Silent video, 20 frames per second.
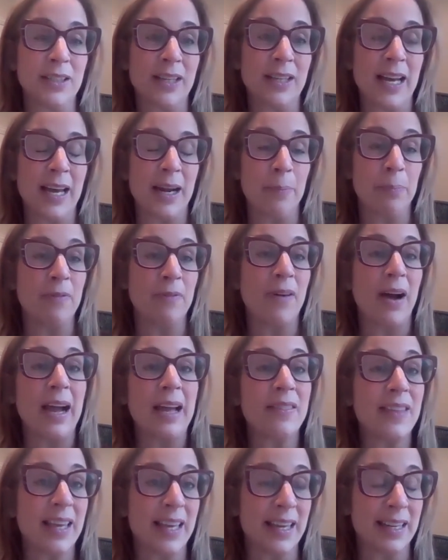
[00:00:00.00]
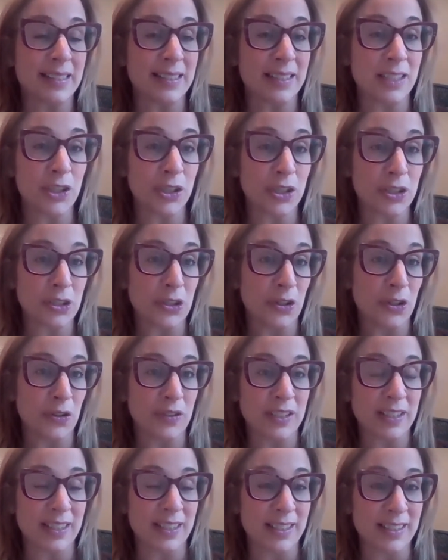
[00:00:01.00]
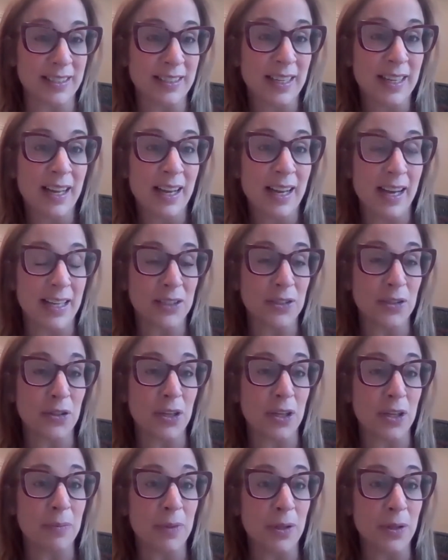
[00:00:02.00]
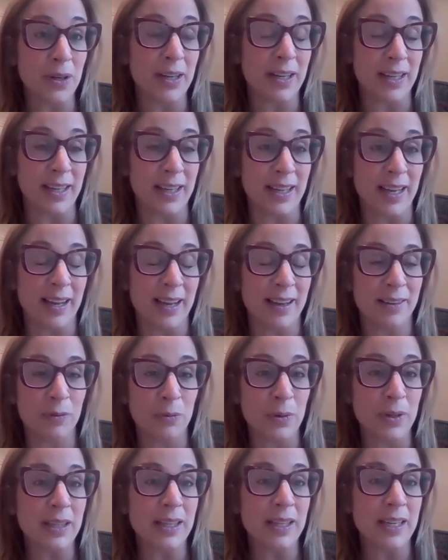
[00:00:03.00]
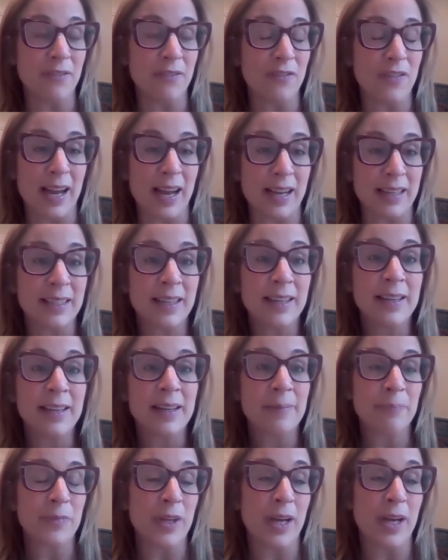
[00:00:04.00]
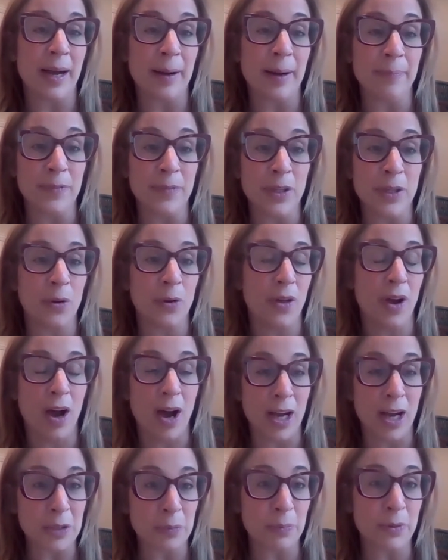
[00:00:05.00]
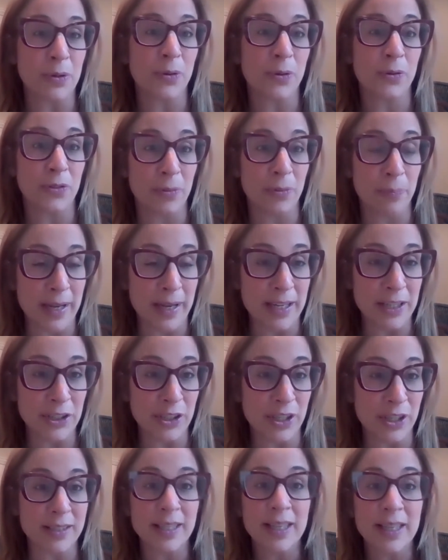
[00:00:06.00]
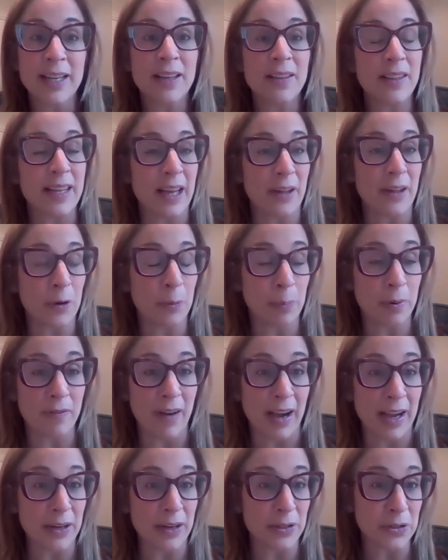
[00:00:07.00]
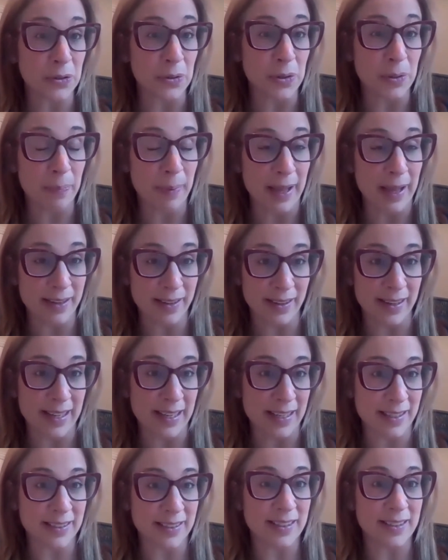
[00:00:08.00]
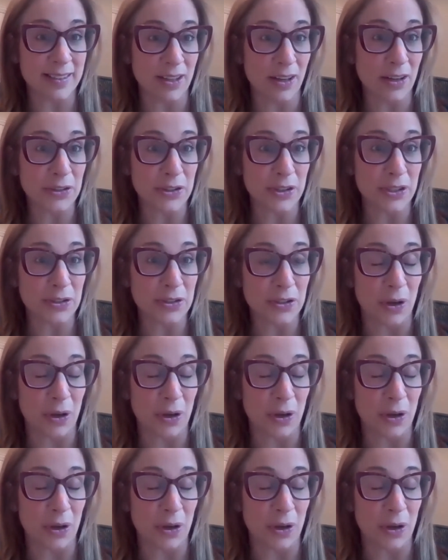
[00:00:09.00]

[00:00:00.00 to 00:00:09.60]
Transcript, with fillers: to kind of provide the anesthesia services uh, to the community really affects, um, you know, the hospitals, the patients, the other providers who depend on anesthesiologists.